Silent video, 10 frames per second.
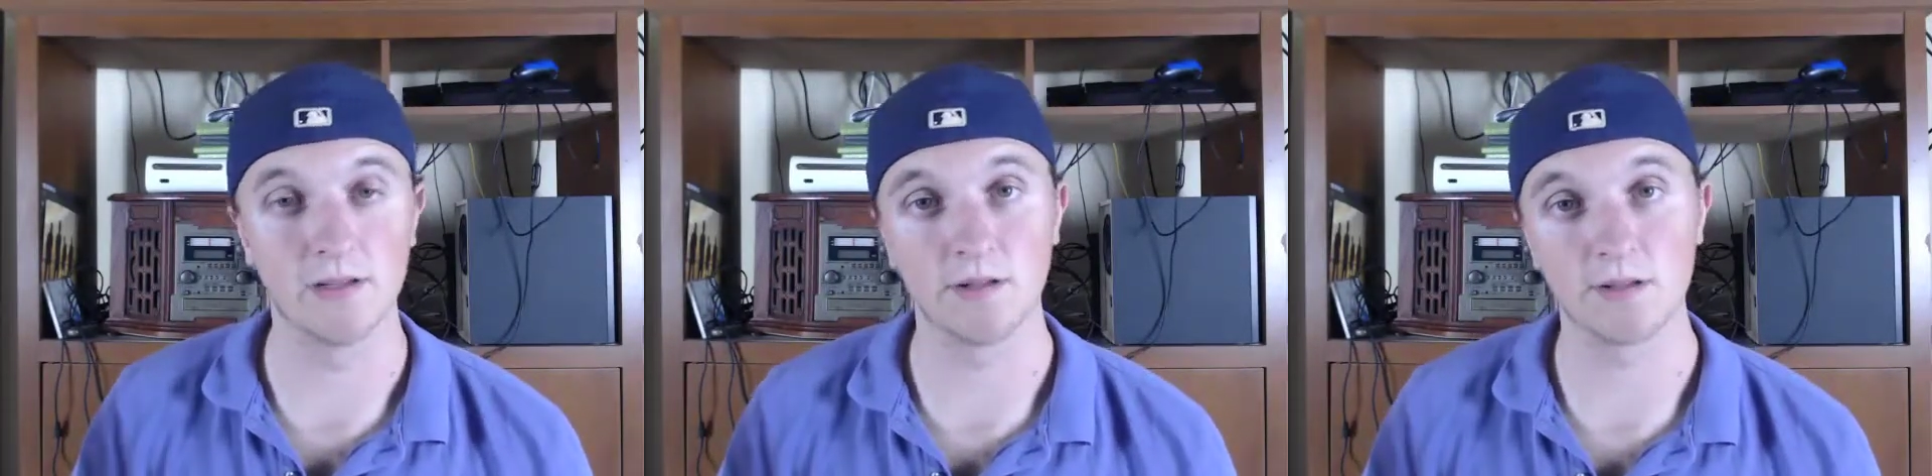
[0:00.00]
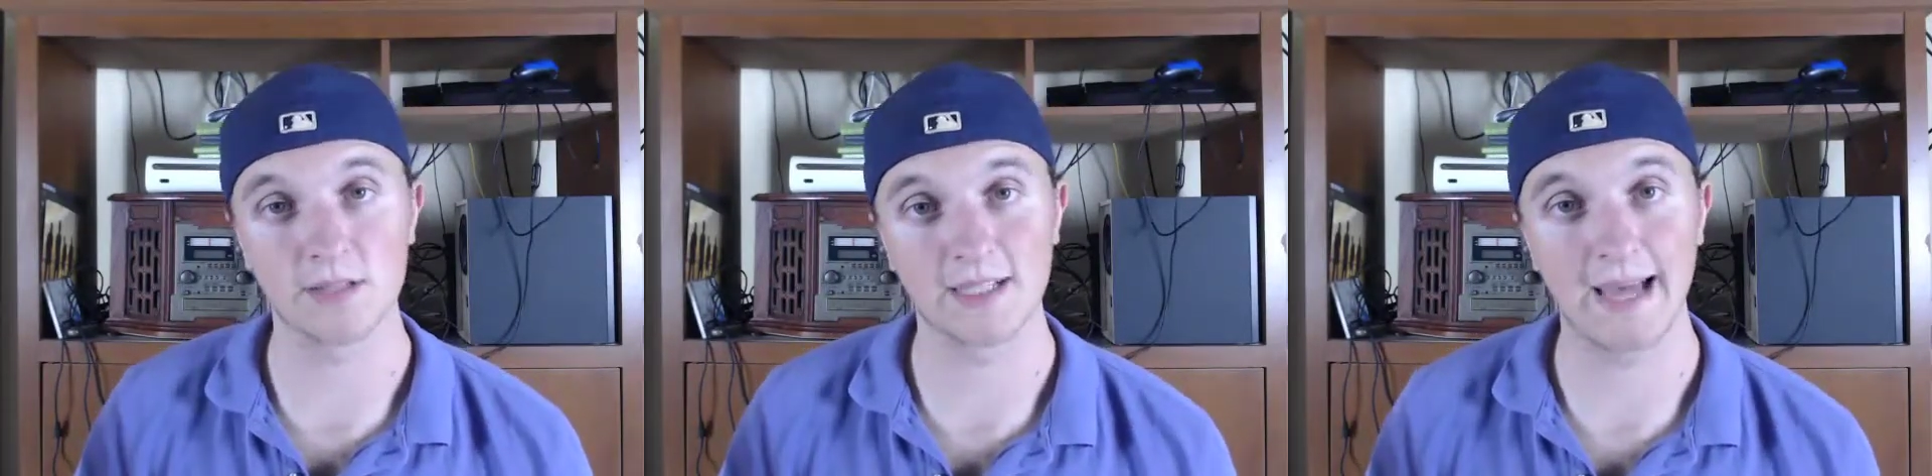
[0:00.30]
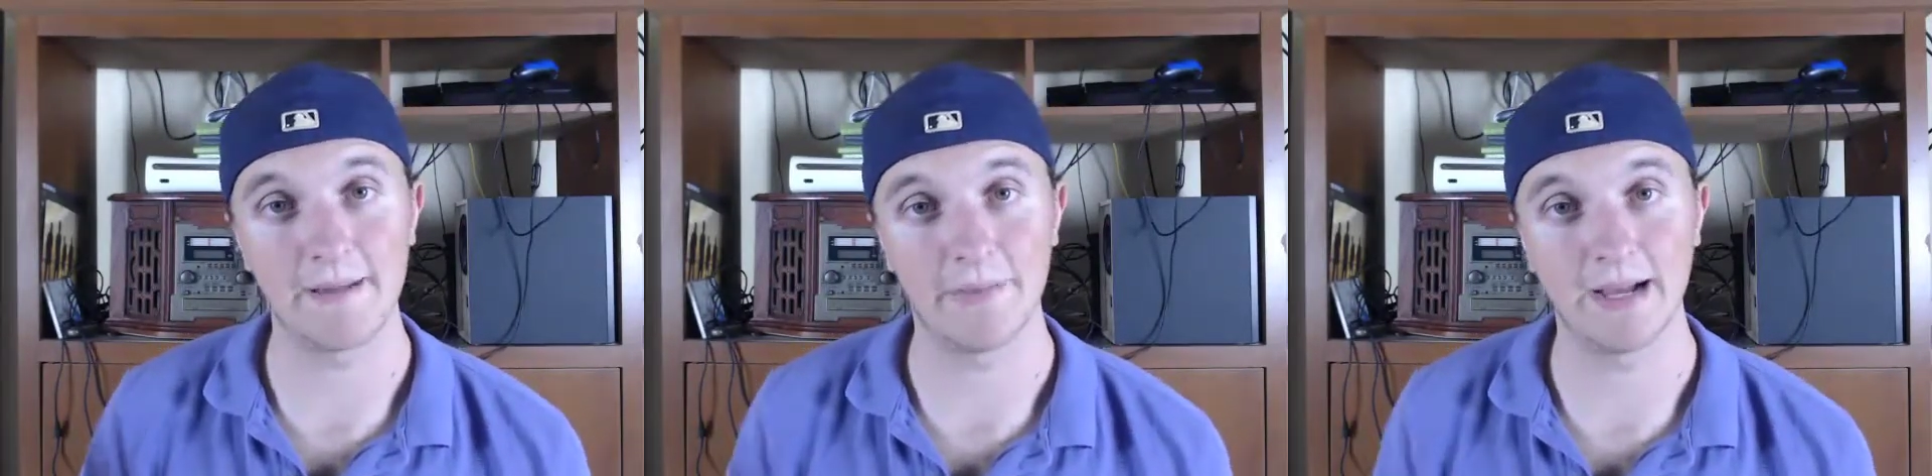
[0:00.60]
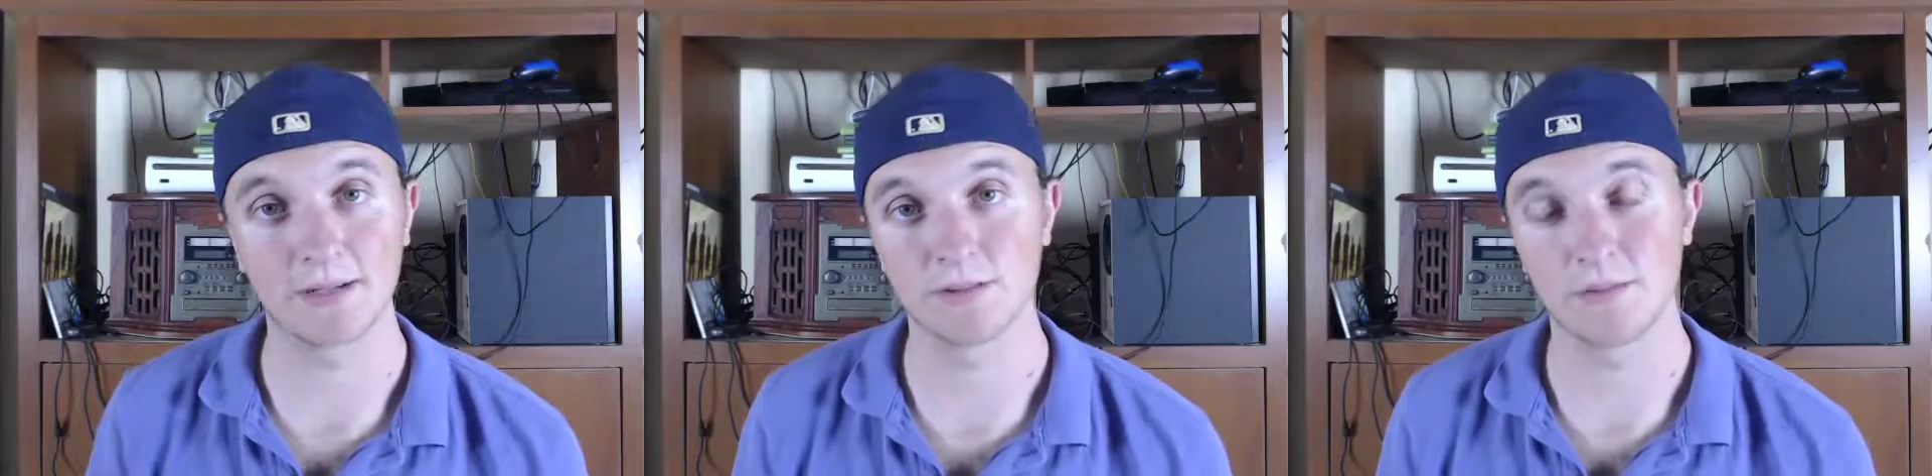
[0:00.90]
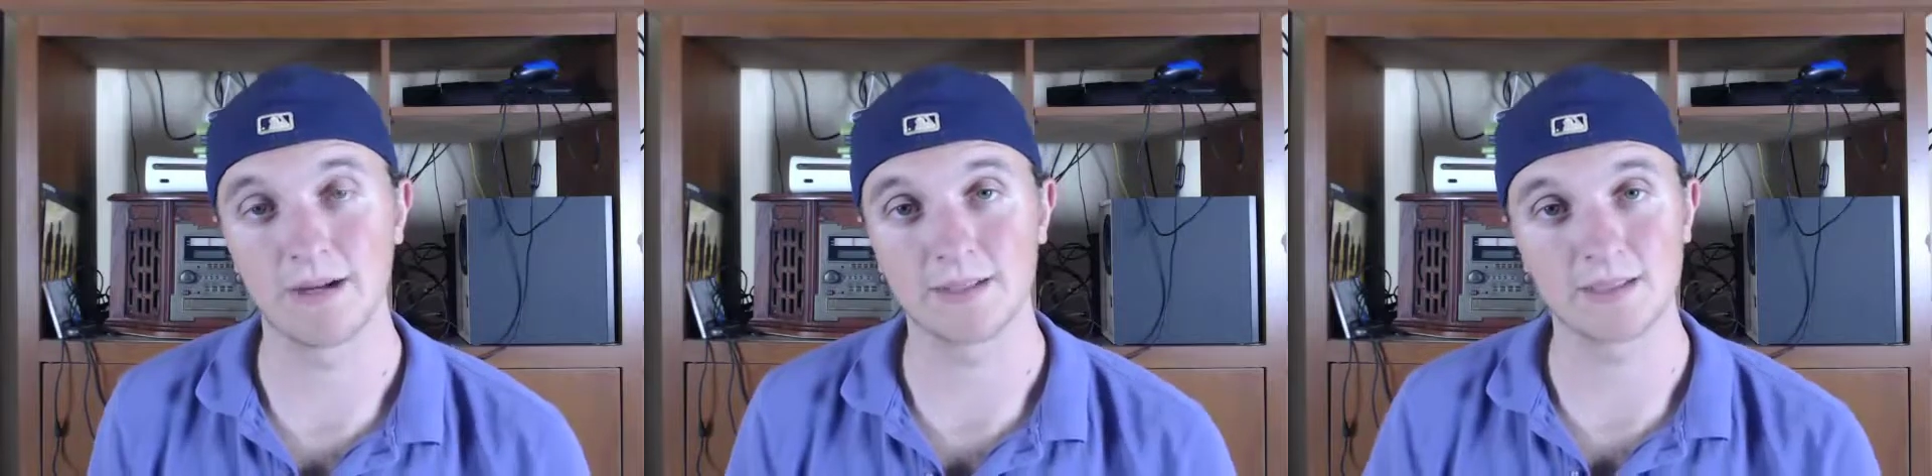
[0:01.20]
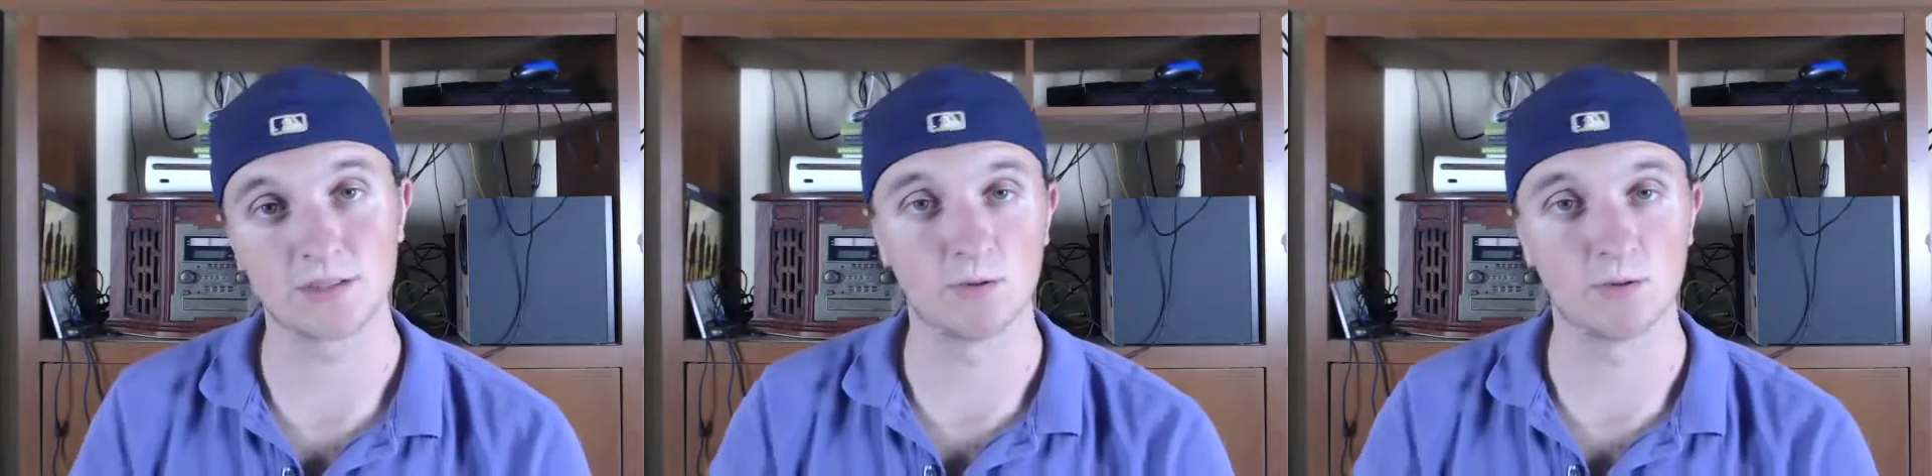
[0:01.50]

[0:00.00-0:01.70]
the little scat back who somehow gets